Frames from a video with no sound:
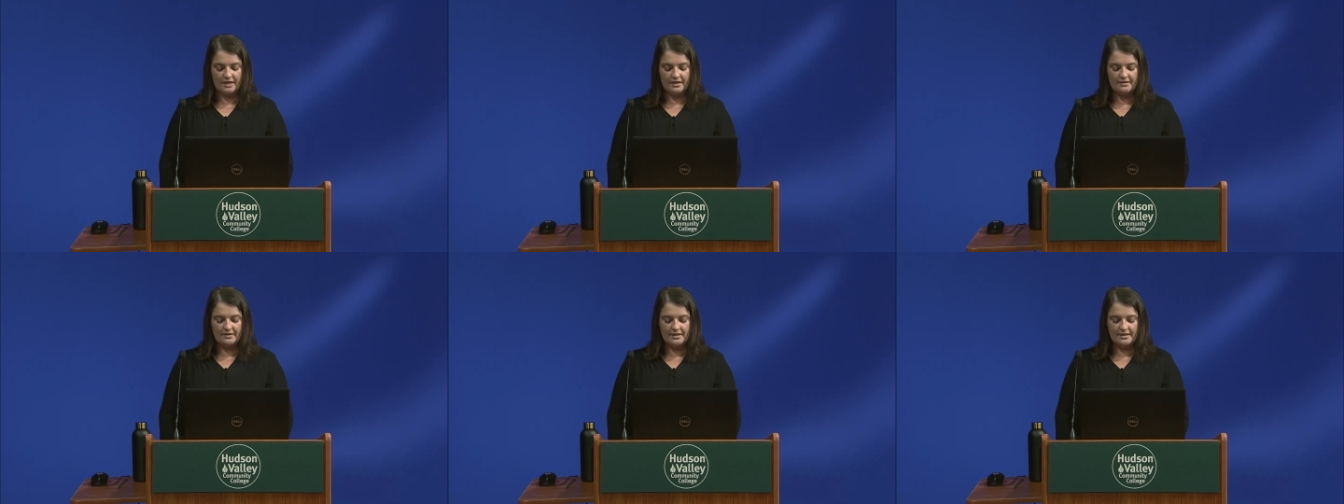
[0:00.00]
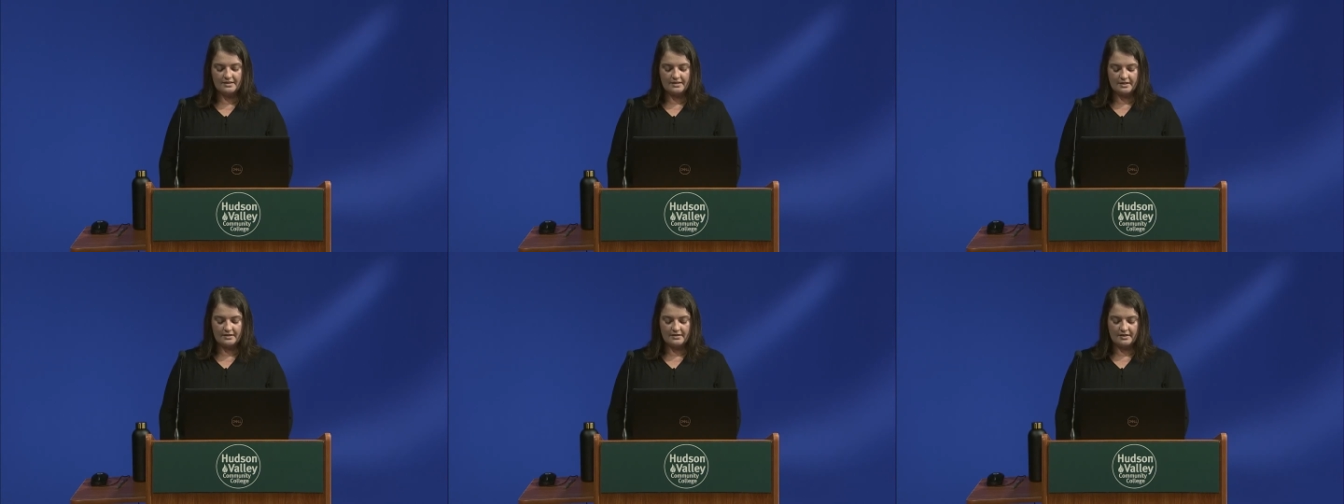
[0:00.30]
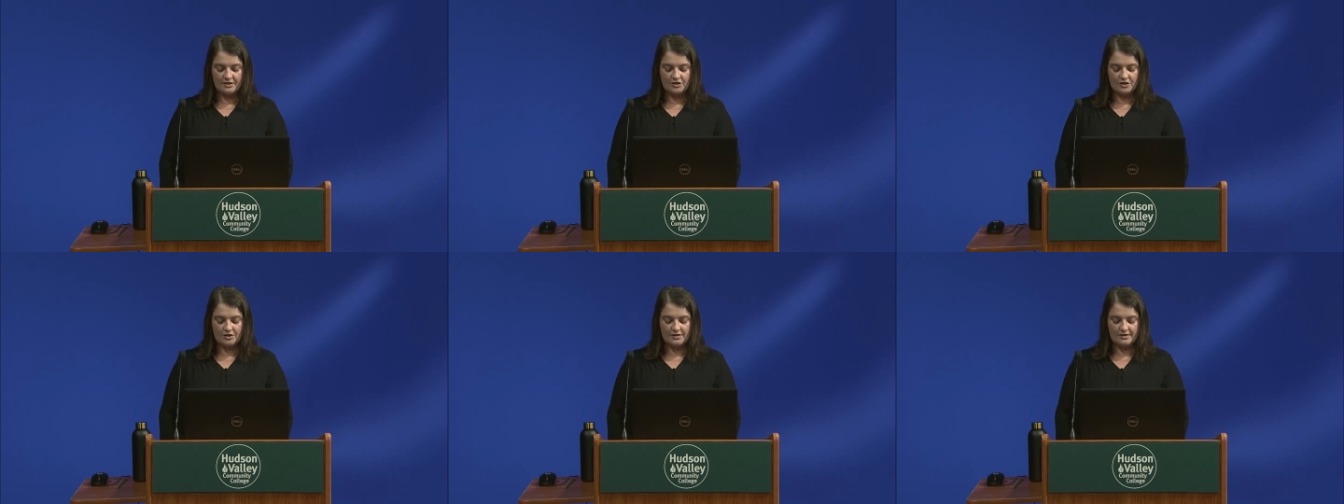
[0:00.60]
These
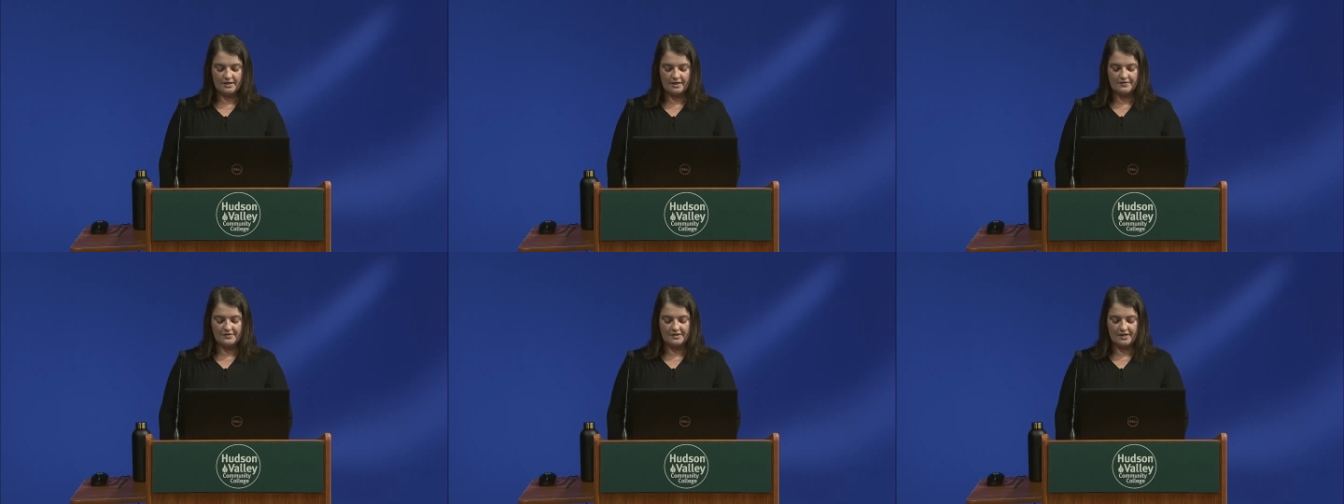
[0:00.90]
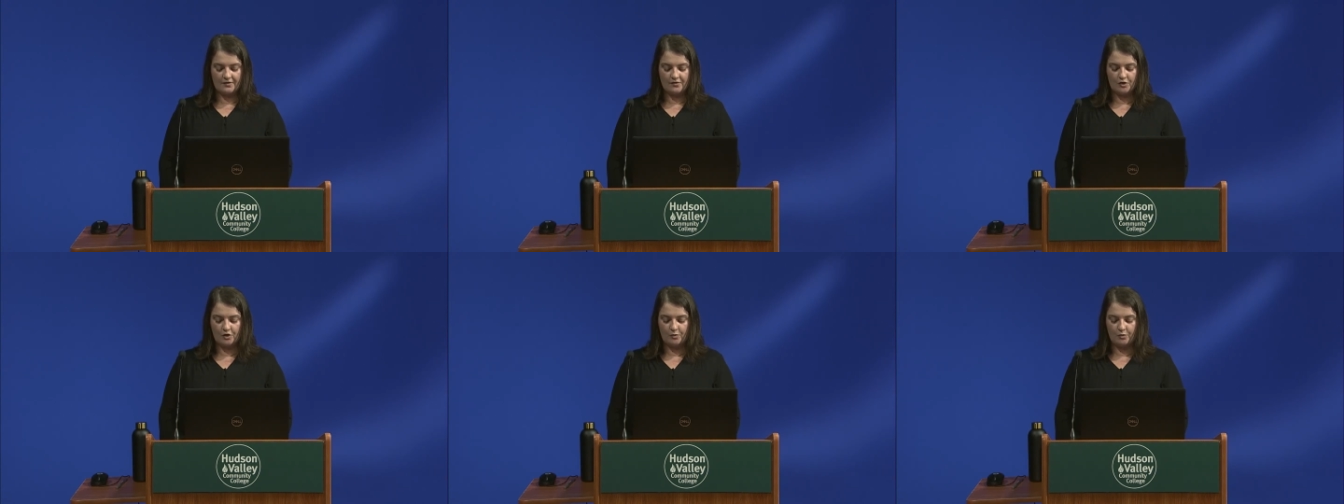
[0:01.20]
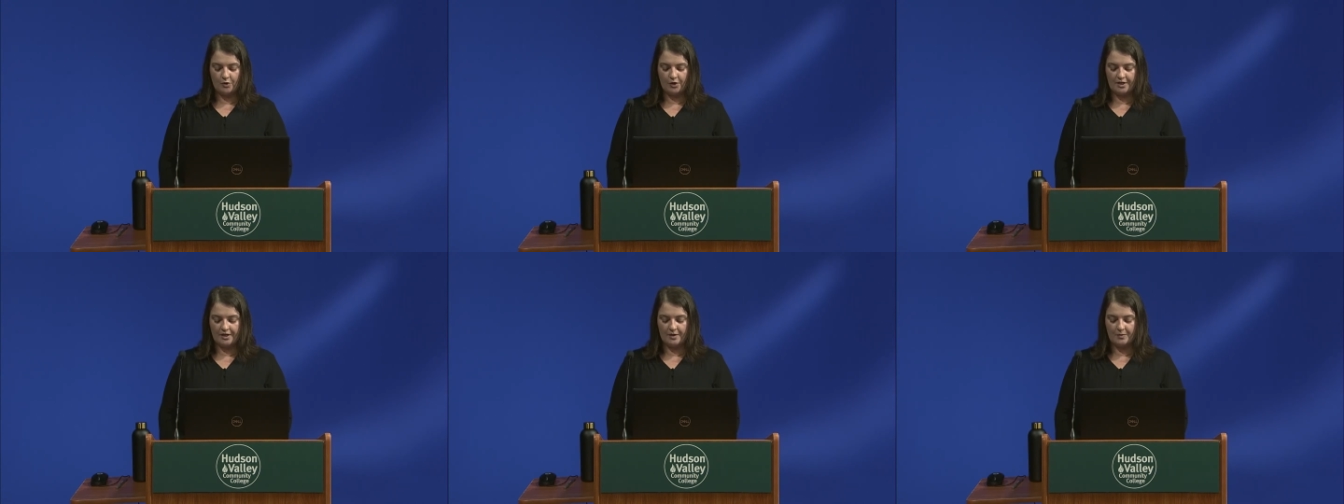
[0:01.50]
concessions have several
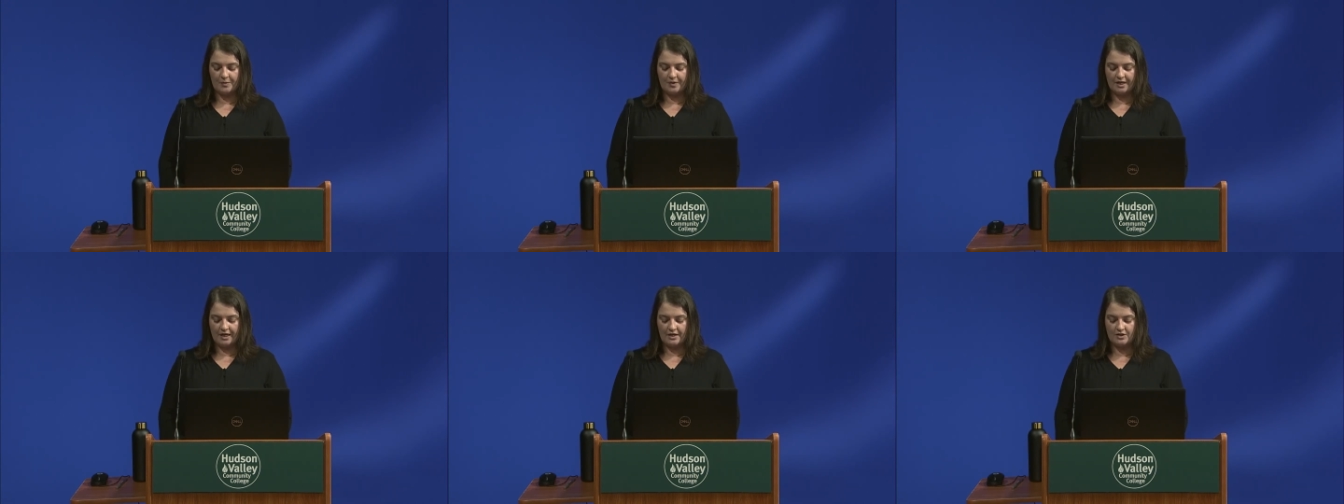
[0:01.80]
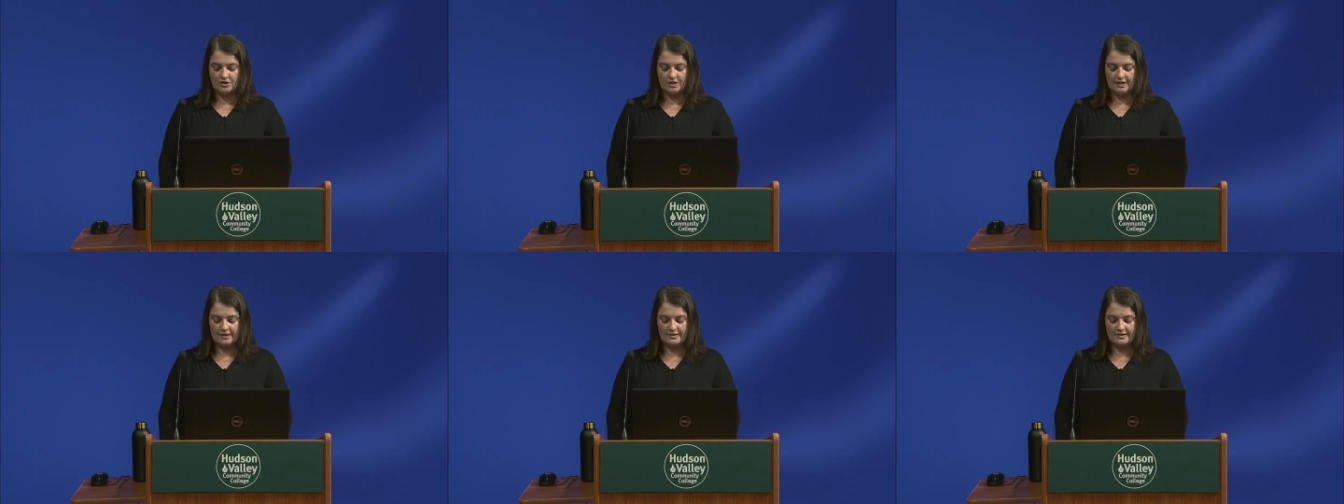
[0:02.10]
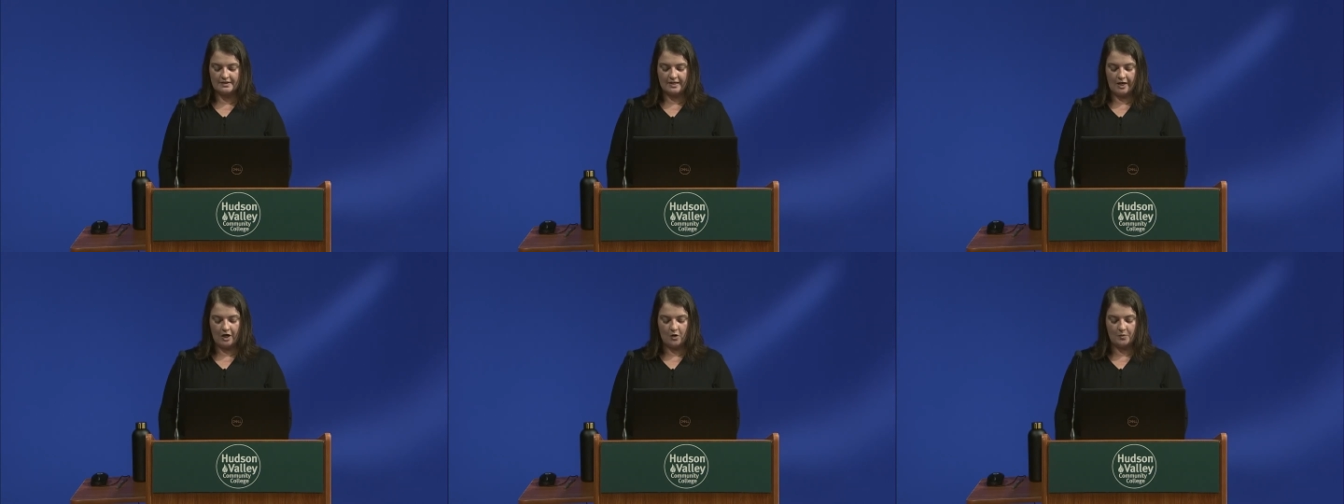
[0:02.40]
important implications
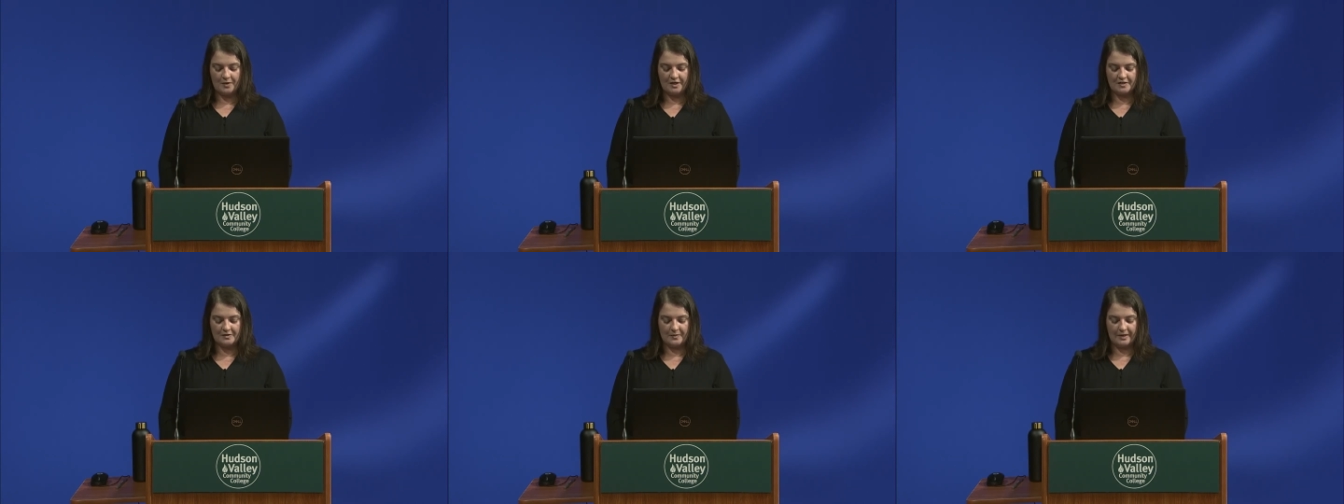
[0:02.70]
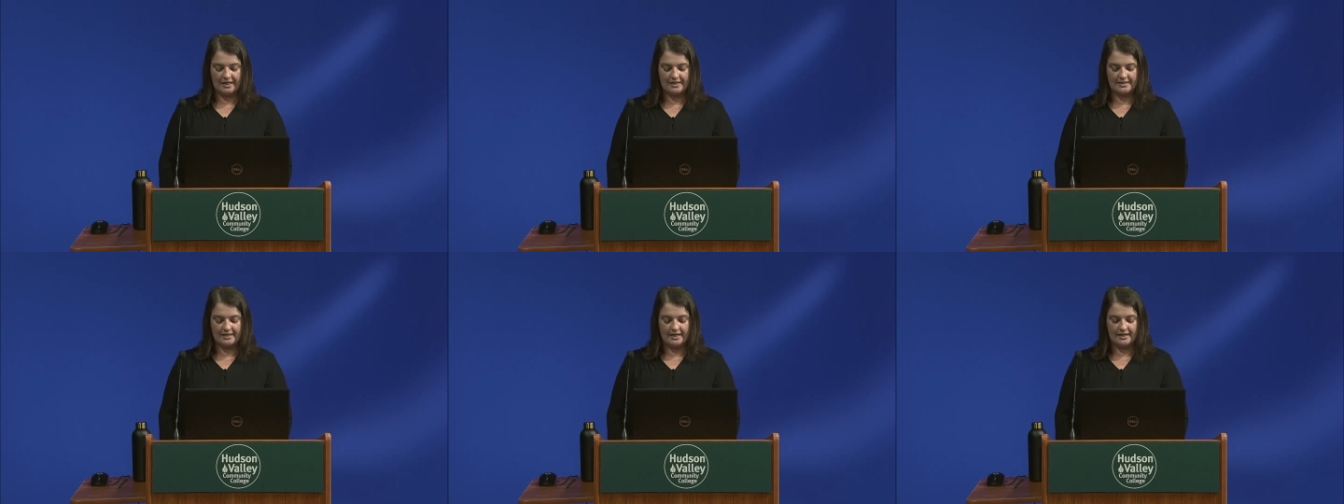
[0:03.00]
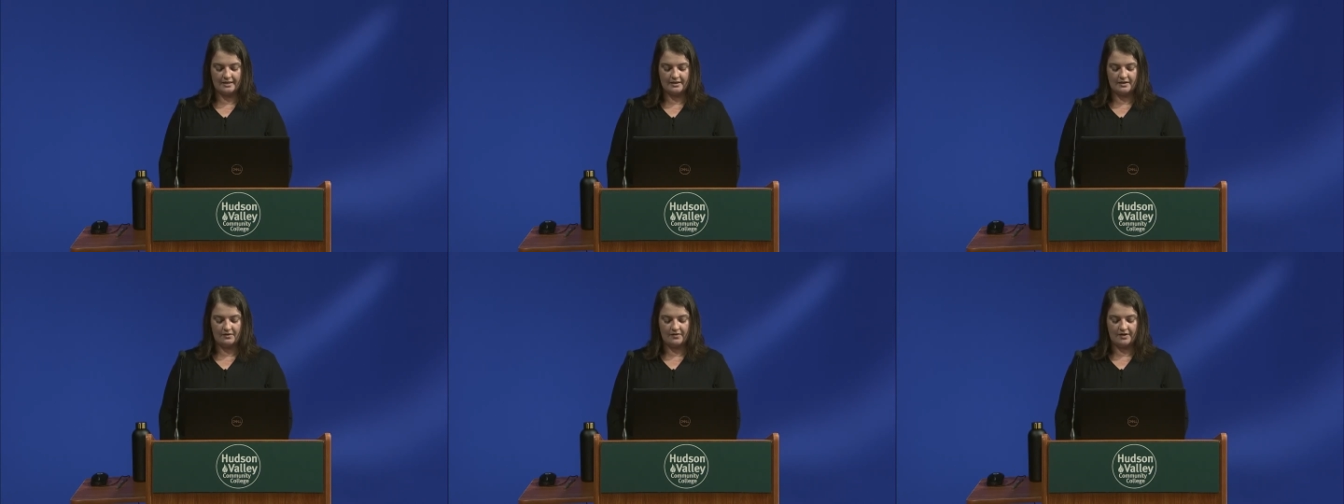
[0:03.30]
to help expand
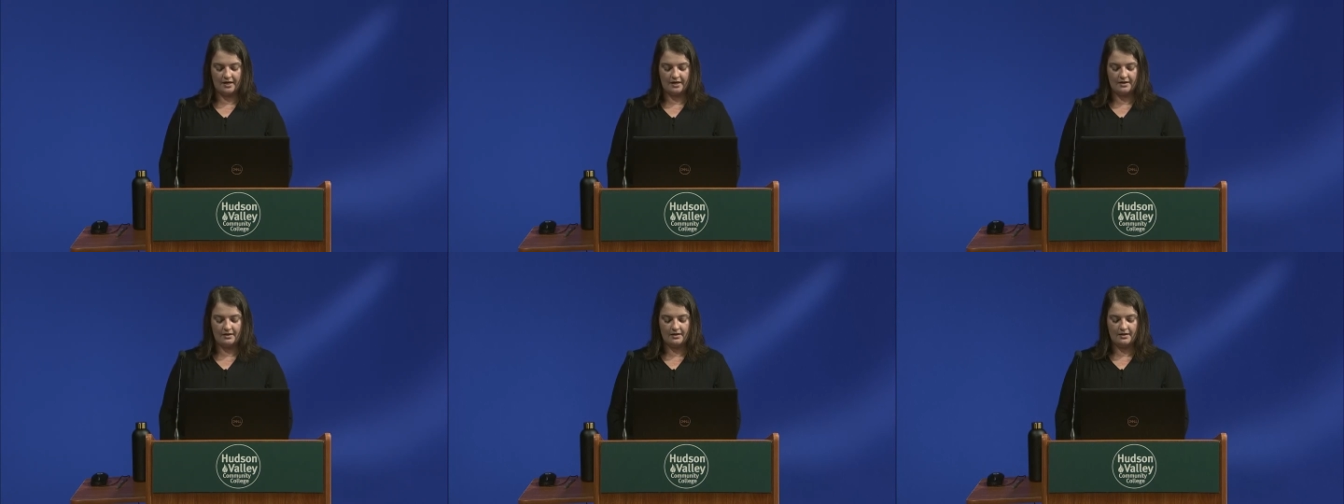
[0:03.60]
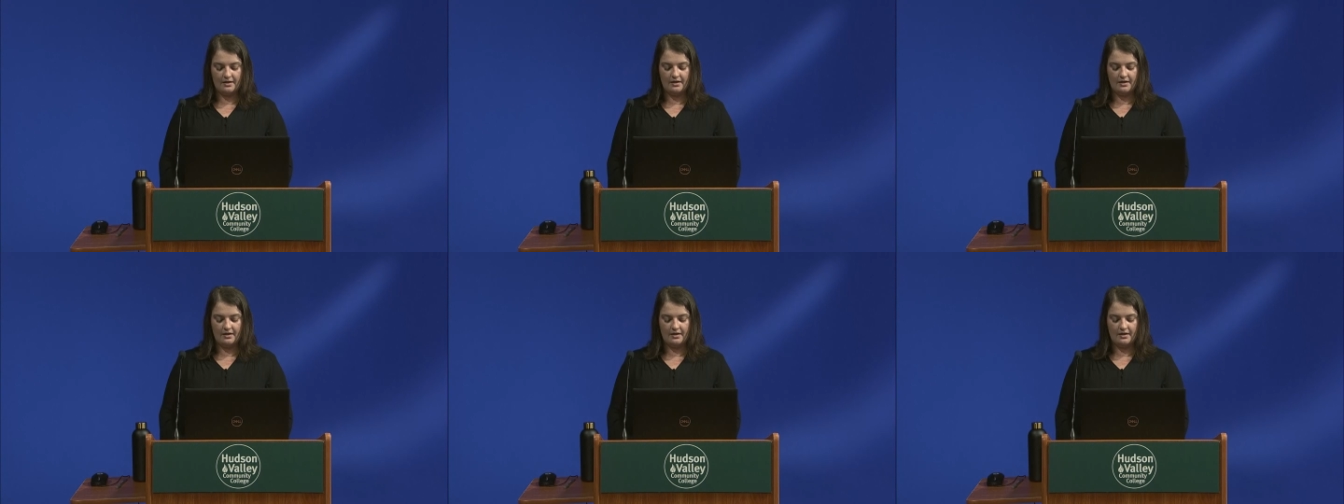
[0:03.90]
tiny living